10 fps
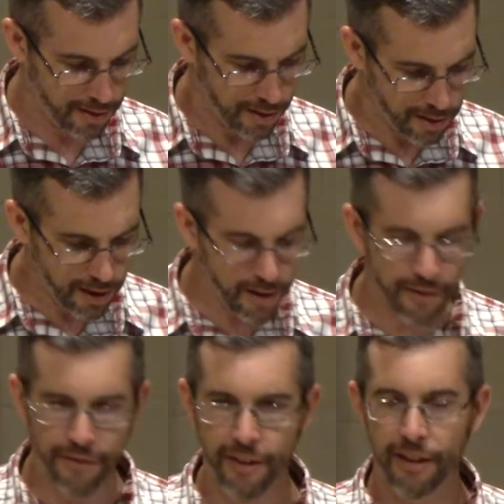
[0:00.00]

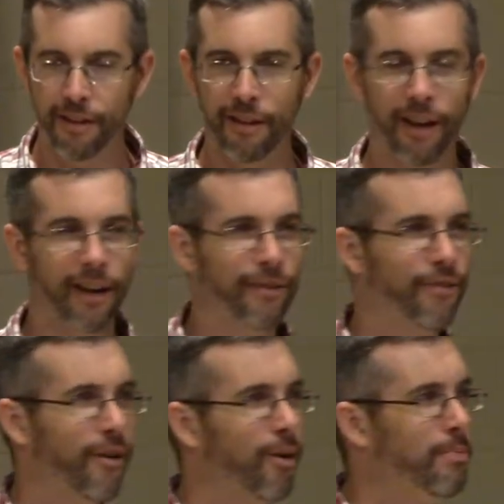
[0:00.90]
Live
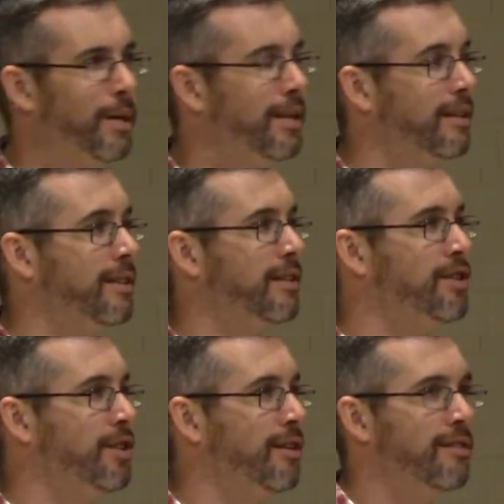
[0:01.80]
life obediently to
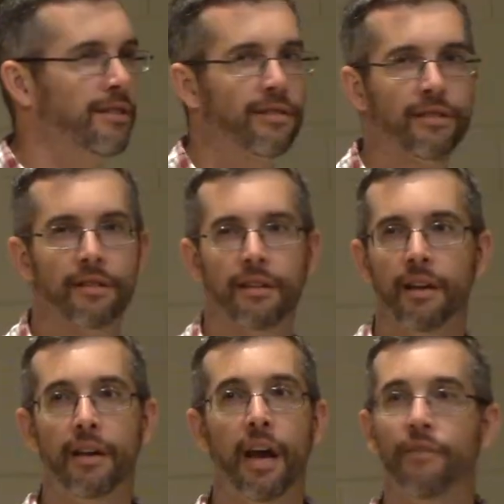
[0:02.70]
Jesus
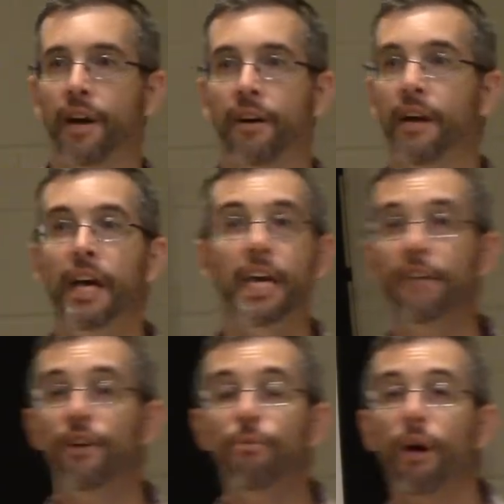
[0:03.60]
in every area,
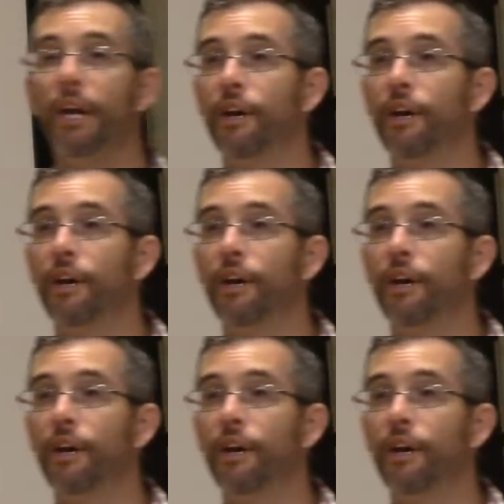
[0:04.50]
even when it